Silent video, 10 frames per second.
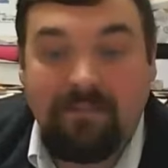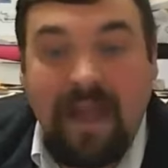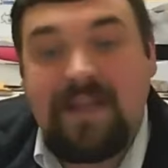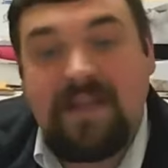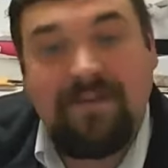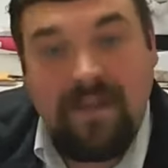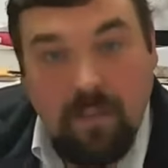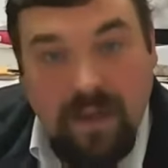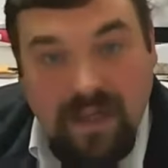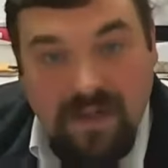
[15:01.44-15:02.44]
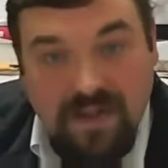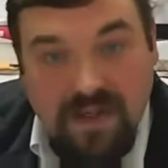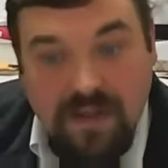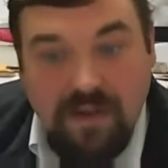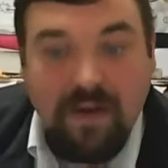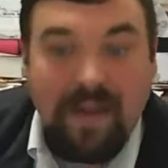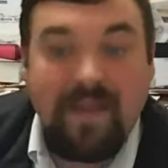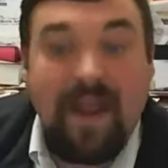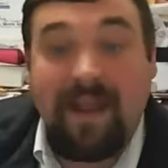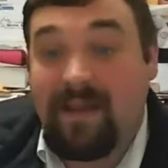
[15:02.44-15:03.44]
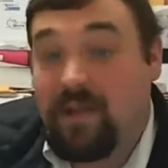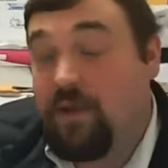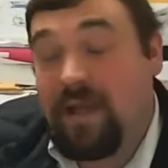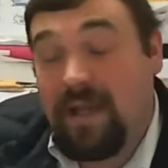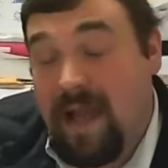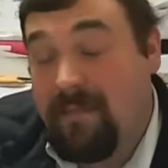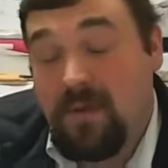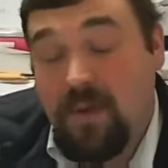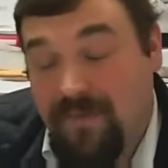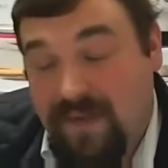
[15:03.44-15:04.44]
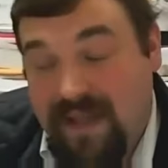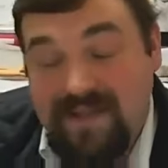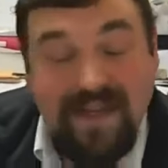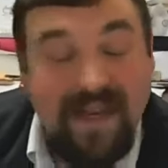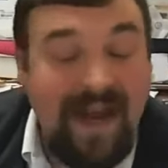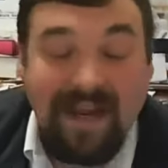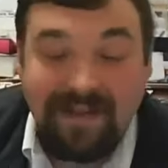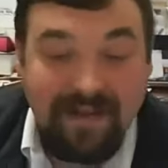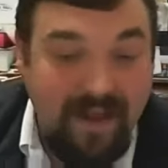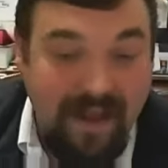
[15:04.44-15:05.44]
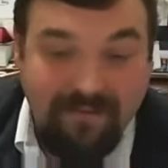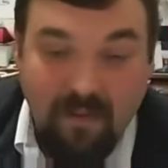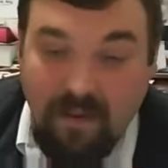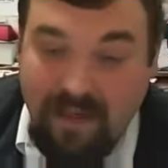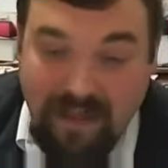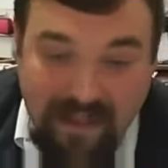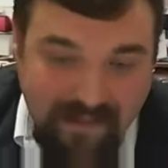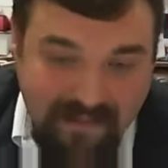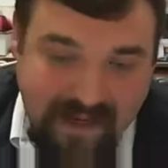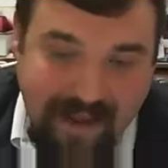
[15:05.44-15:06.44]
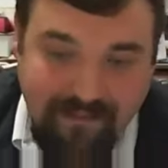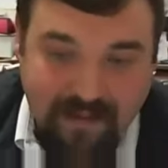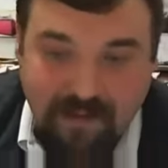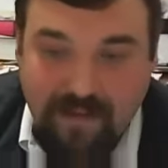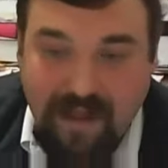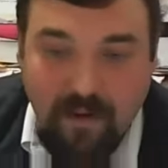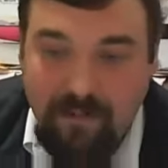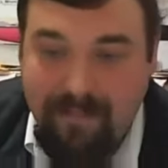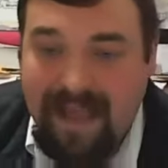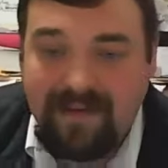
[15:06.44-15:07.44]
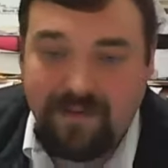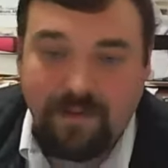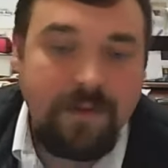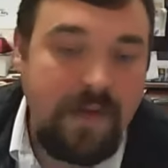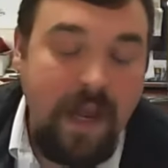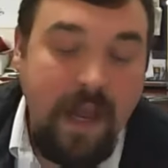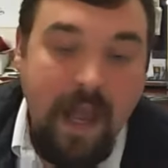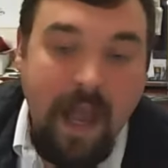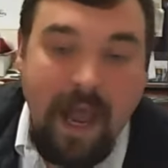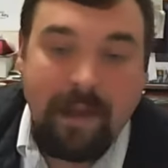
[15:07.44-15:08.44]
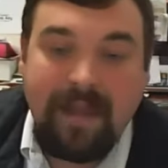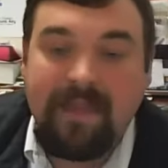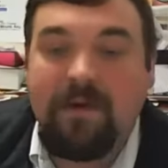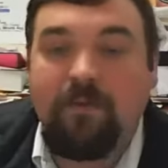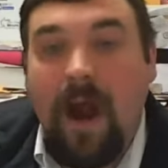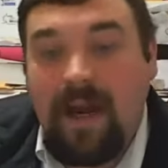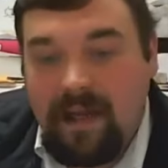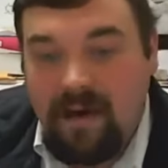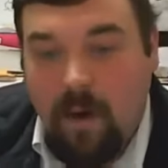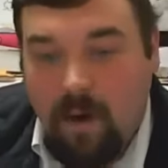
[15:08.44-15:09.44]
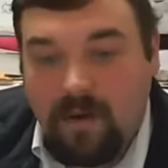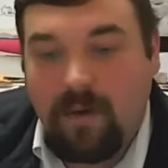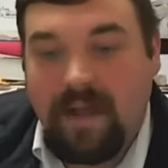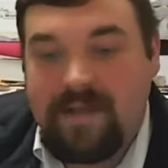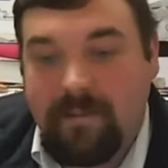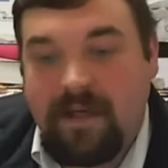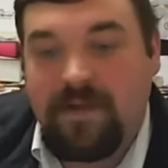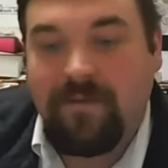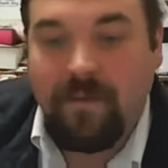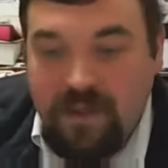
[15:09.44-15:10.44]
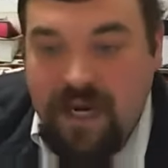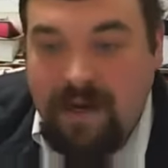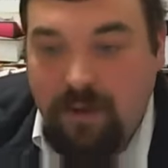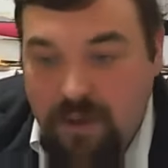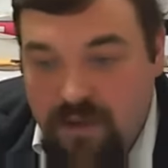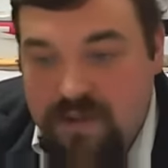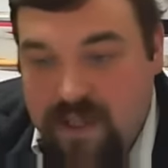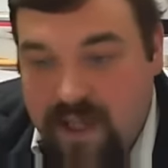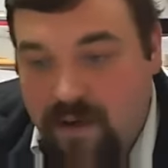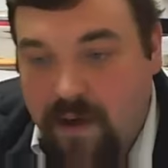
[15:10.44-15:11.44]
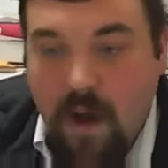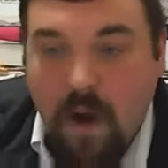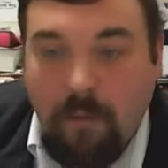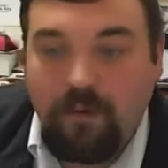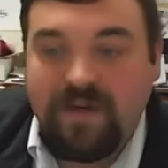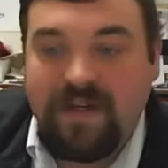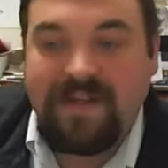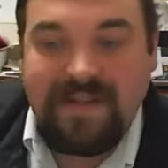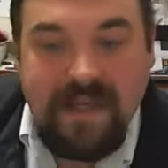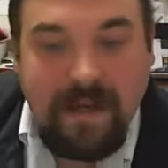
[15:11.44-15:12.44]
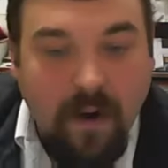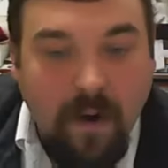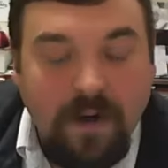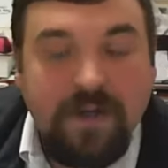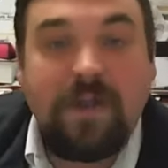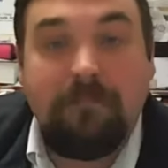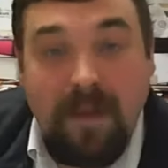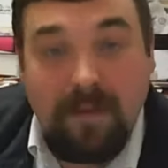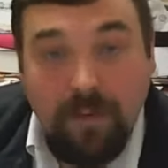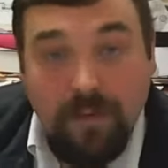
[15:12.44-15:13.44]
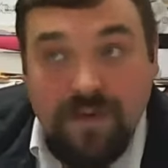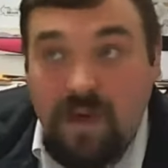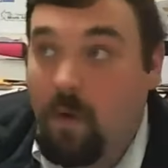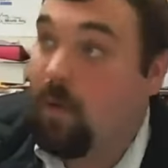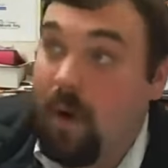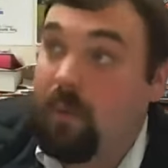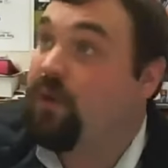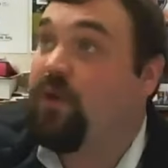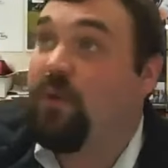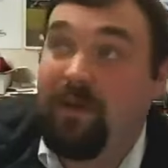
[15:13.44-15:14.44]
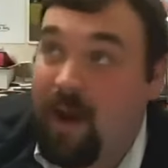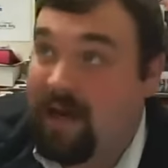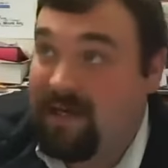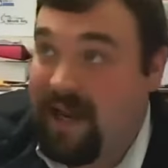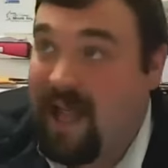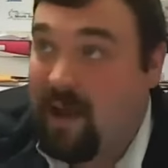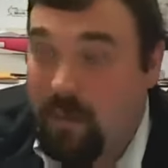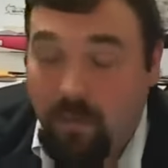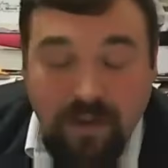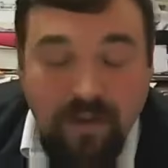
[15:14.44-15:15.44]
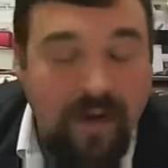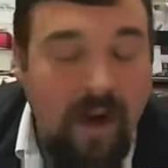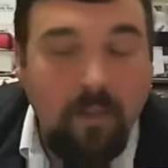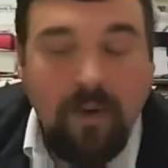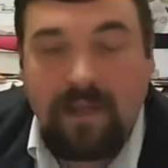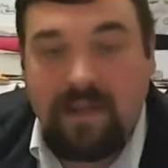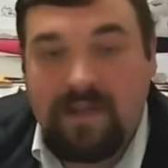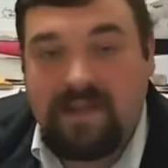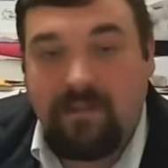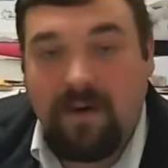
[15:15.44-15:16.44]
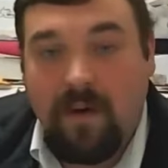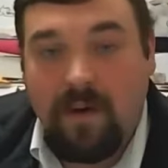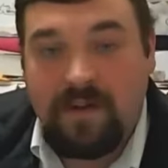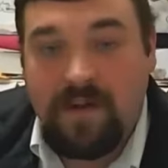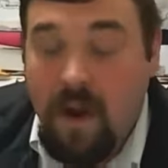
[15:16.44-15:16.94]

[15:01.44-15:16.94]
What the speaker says: That's stuff that we can do. And you can come to events and I can do that for you. Any of the staff can do that, or ambassadors. And then writing an article, as I mentioned, for the chamber newsletter, or present a seminar to the members, or what we're doing right now when we're doing our weekly seminars